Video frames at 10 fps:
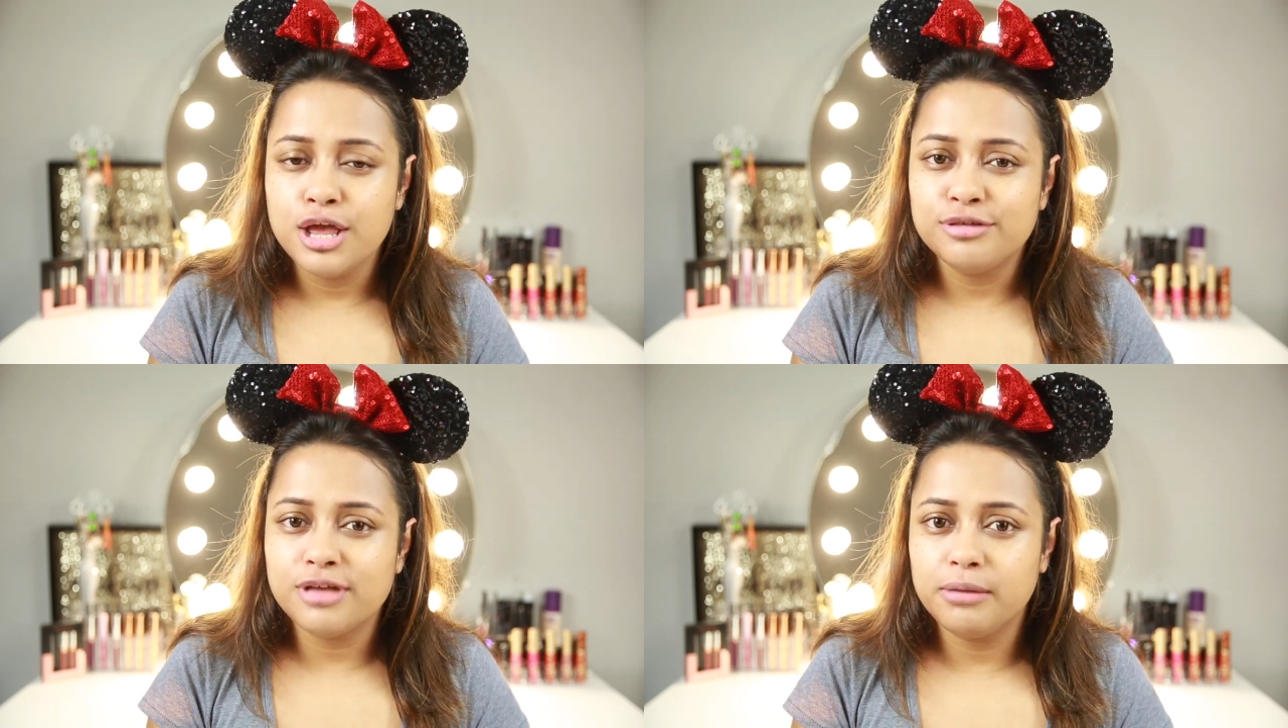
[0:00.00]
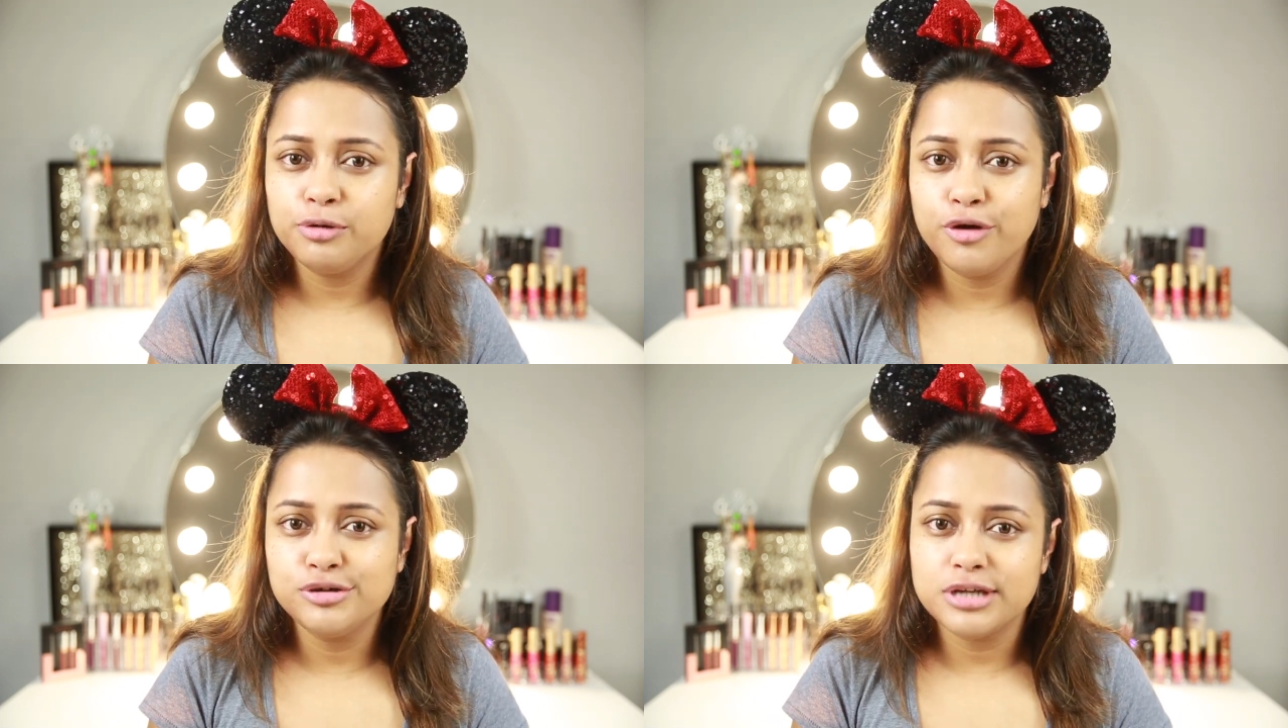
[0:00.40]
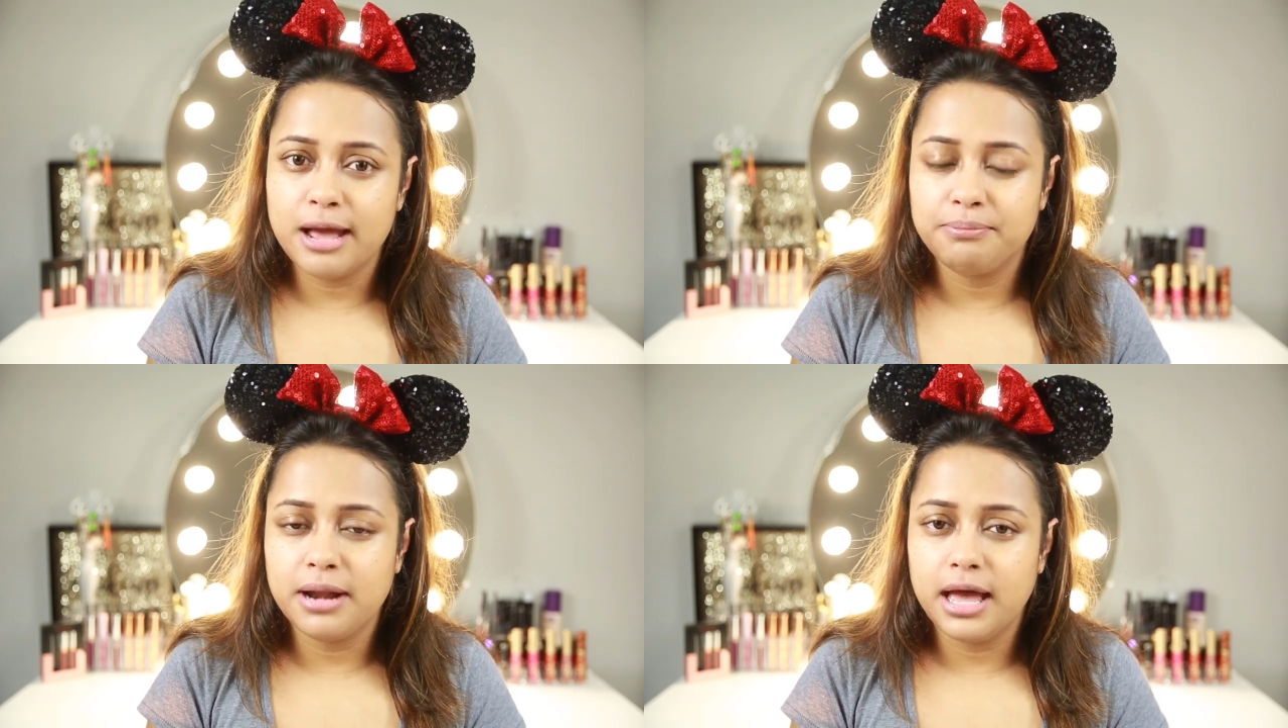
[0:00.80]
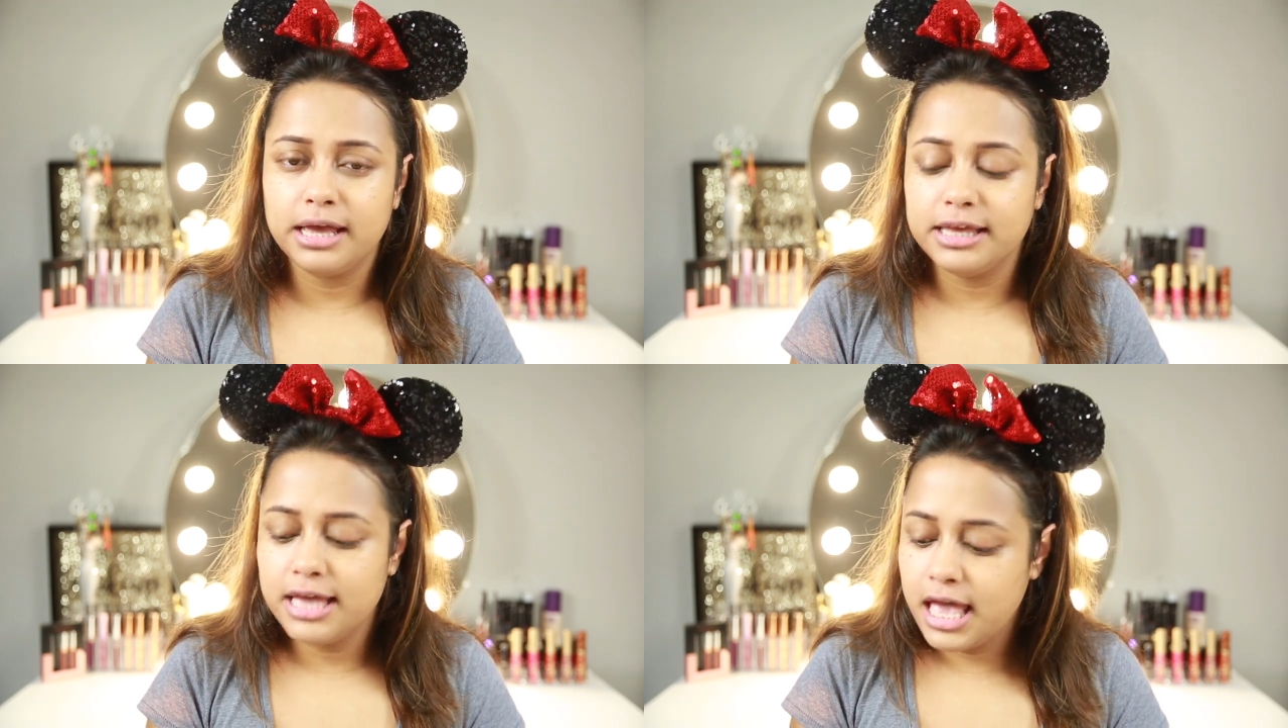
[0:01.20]
so I'm going to
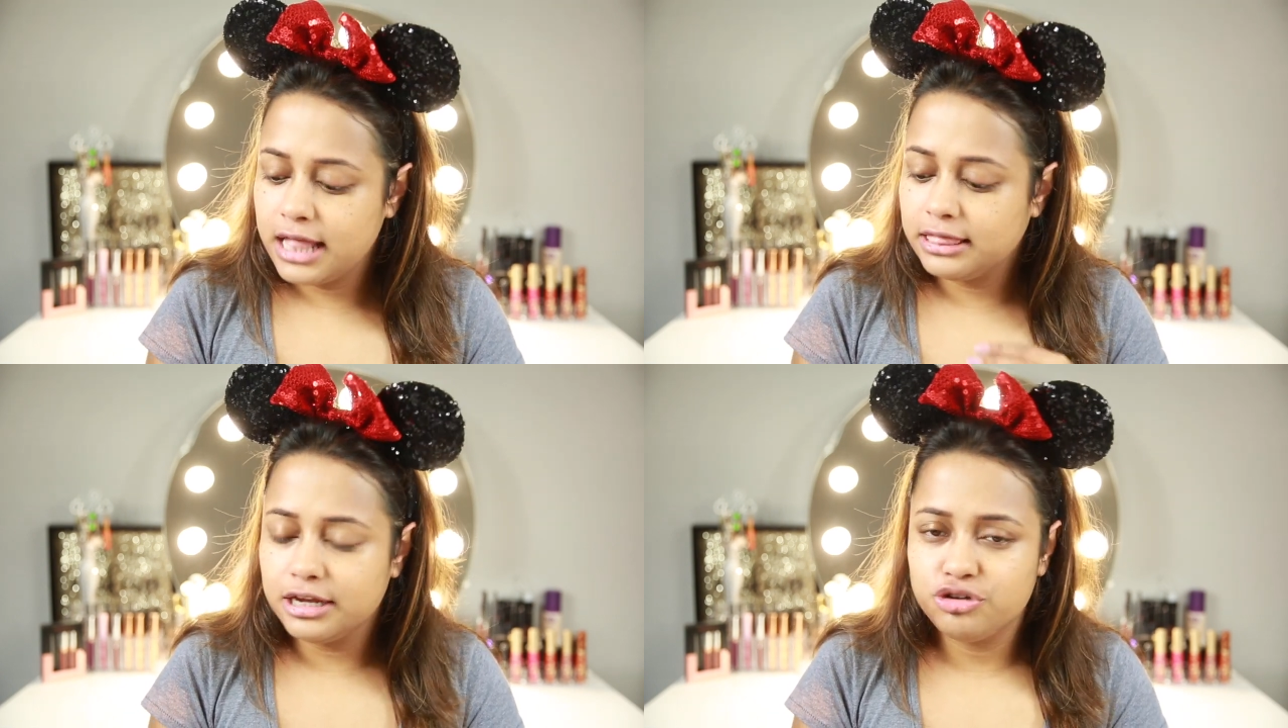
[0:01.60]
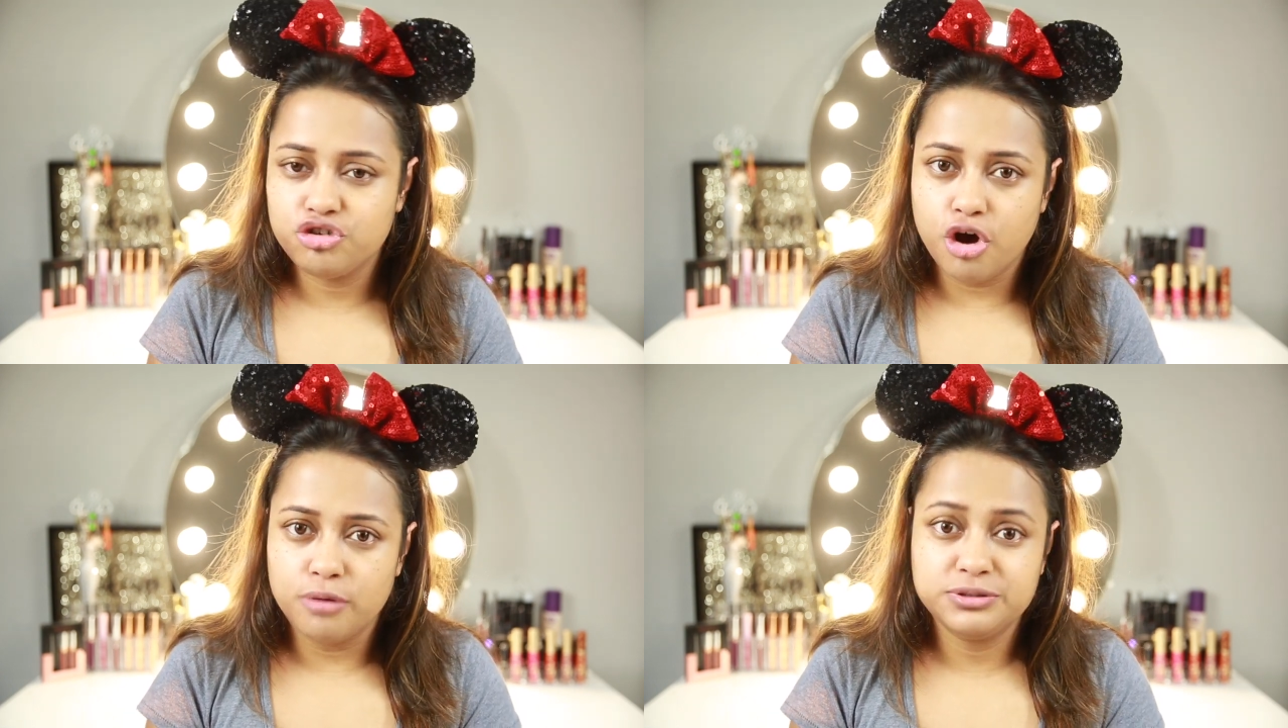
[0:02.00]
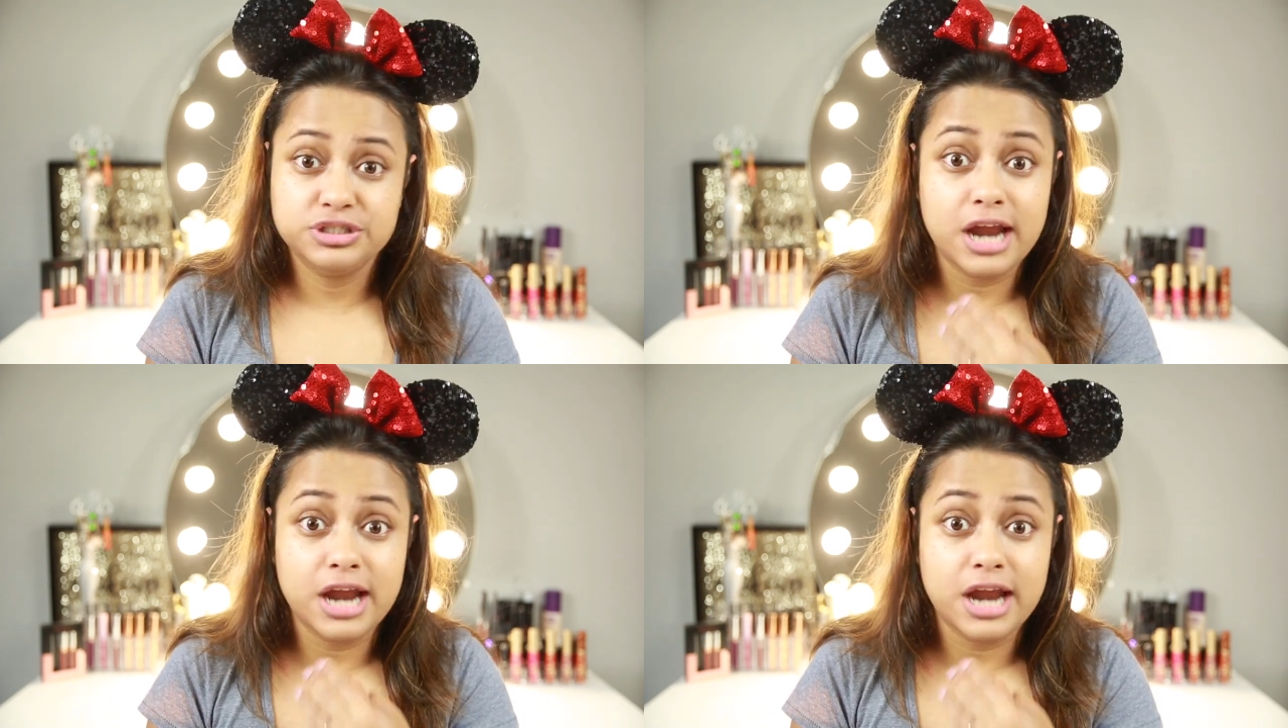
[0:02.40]
apply the drops